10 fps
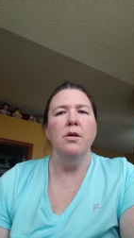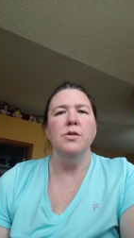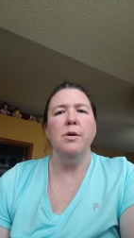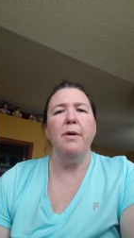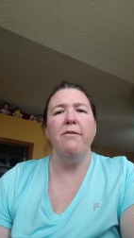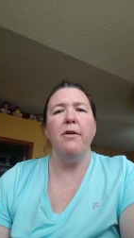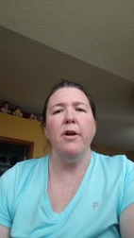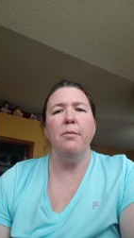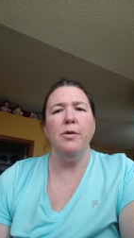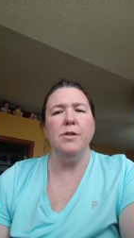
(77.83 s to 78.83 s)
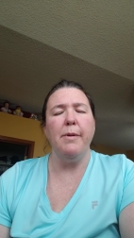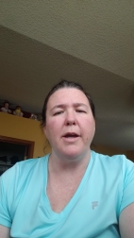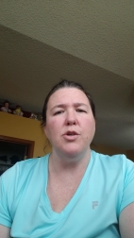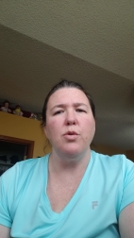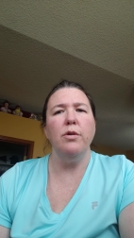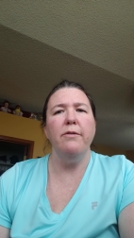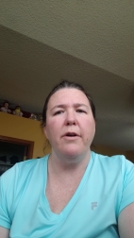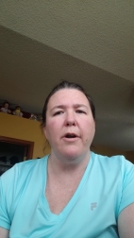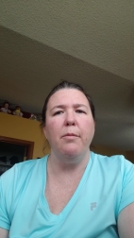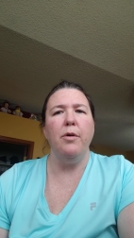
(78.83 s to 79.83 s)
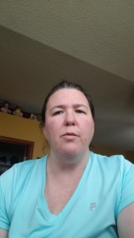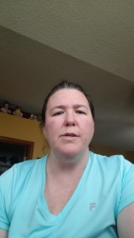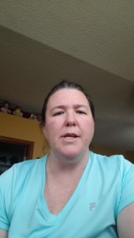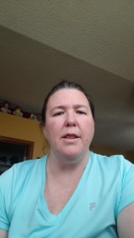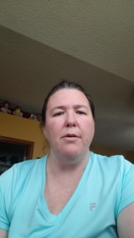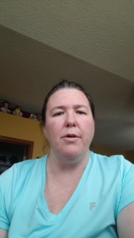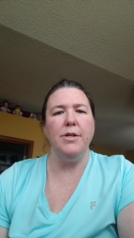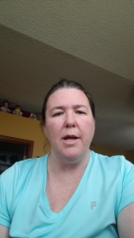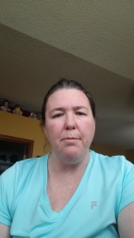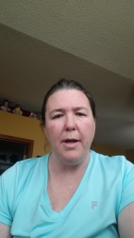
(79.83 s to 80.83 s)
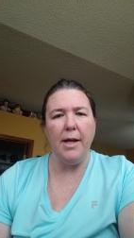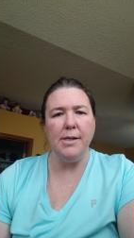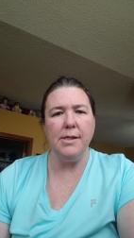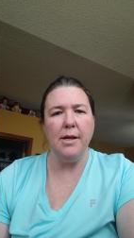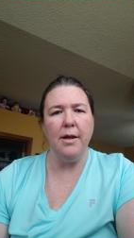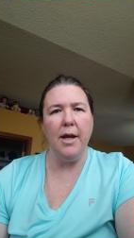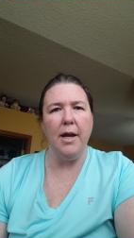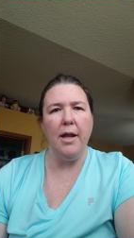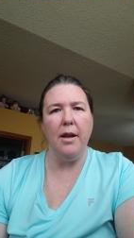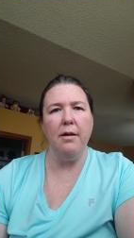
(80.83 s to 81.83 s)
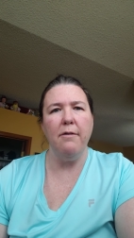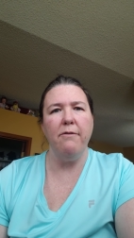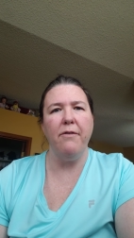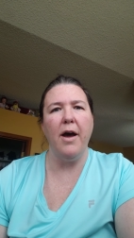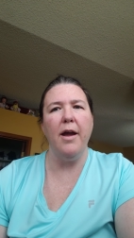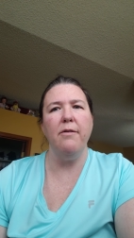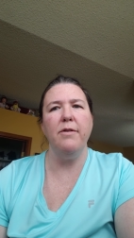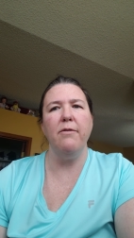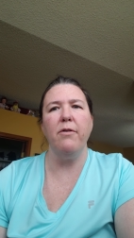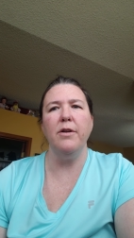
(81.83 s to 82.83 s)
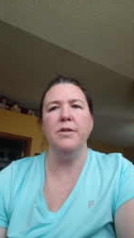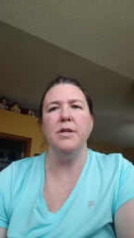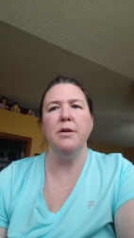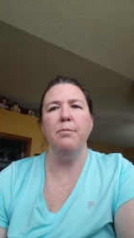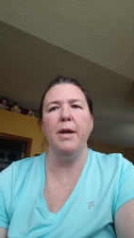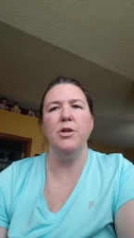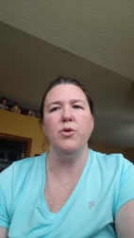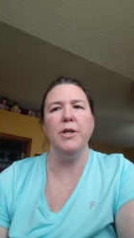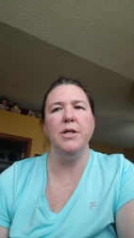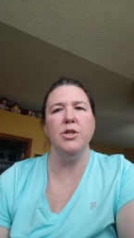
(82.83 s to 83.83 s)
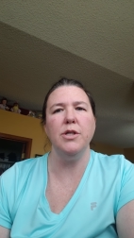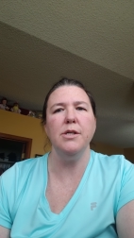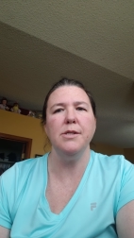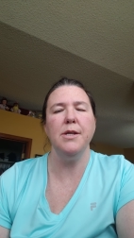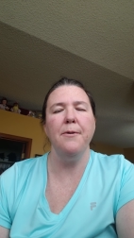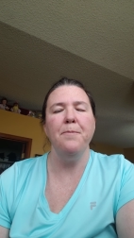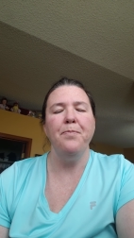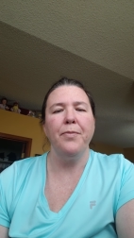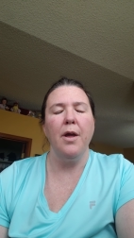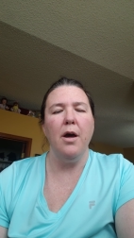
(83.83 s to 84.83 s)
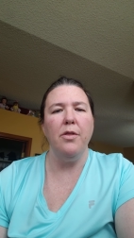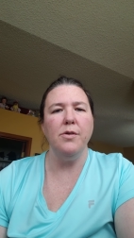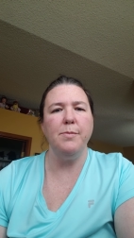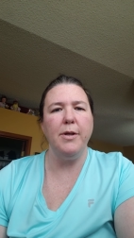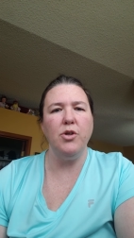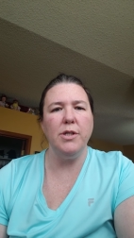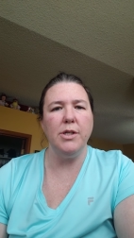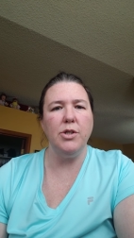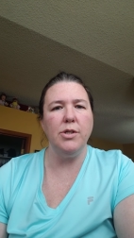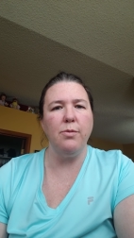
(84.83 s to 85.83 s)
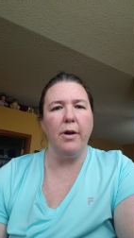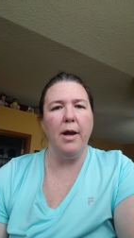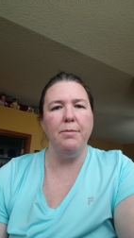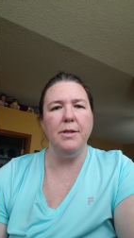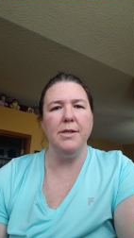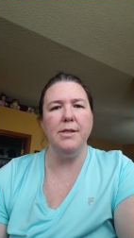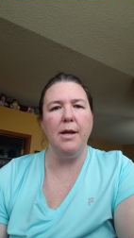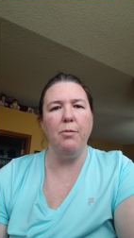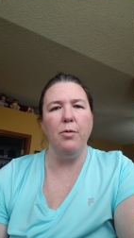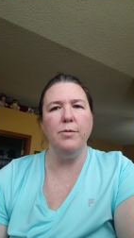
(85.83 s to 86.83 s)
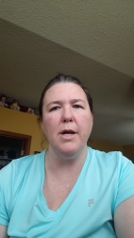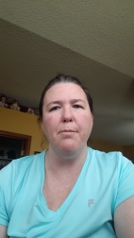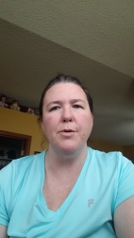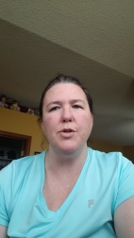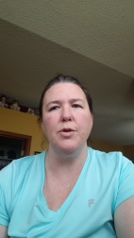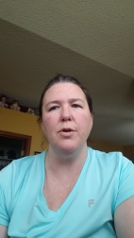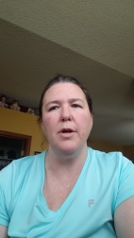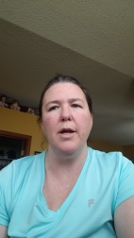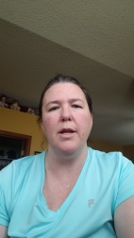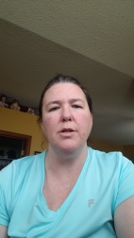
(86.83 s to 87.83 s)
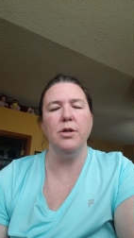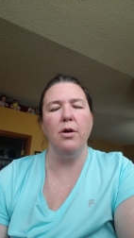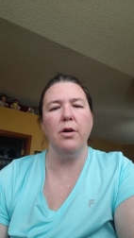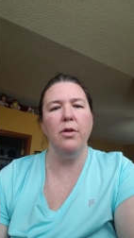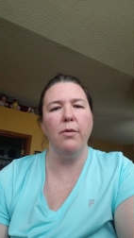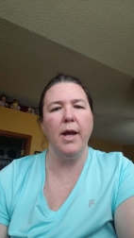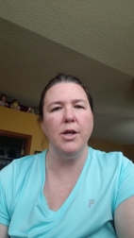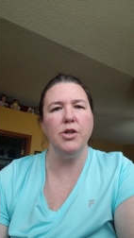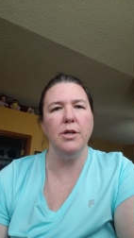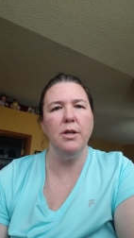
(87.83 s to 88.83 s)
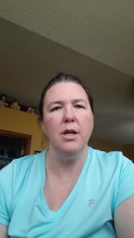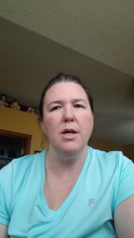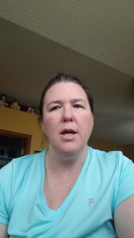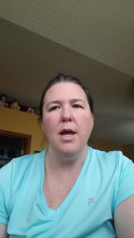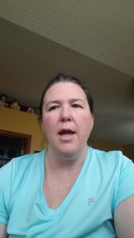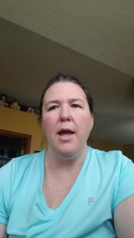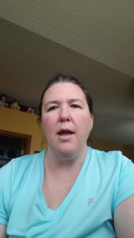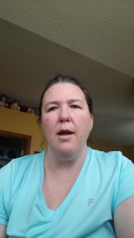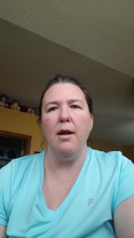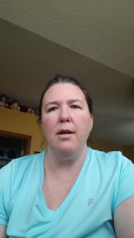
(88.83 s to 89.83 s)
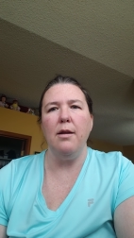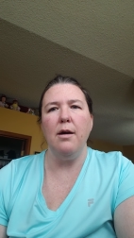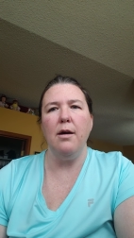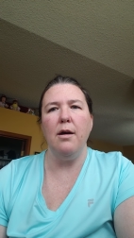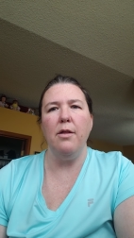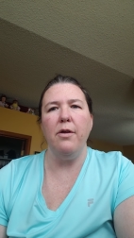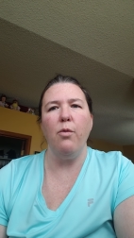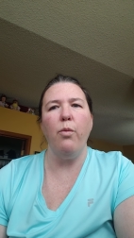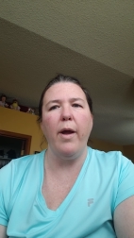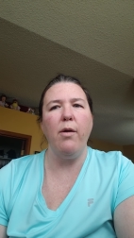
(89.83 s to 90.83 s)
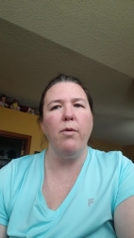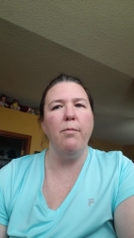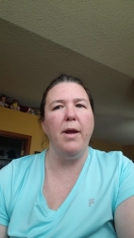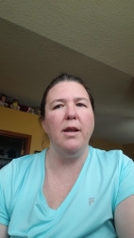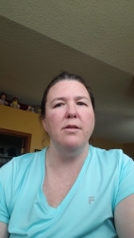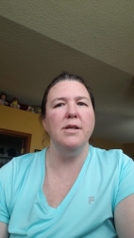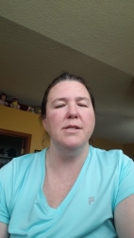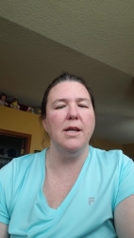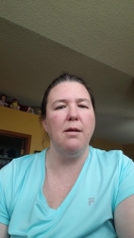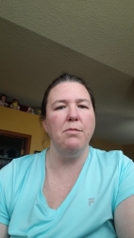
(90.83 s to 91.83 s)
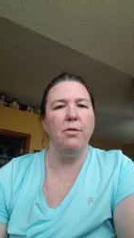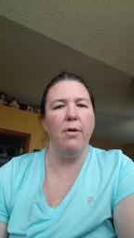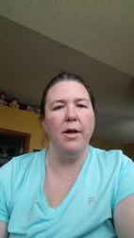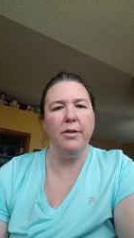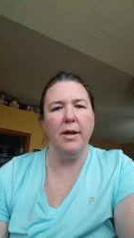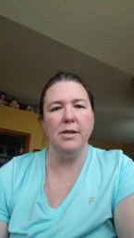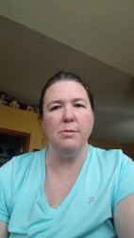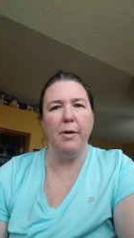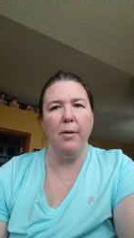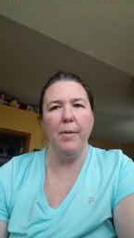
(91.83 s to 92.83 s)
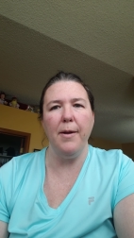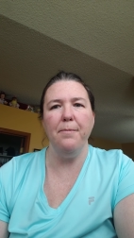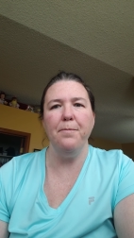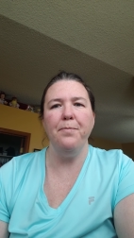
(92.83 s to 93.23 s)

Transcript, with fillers: So my variables, my controlled variable was that there were 10 beans in five different Petri dishes. Uh, those Petri dishes were kept at the same room temperature in a dark location and uh, their weight remained the same throughout the experiment.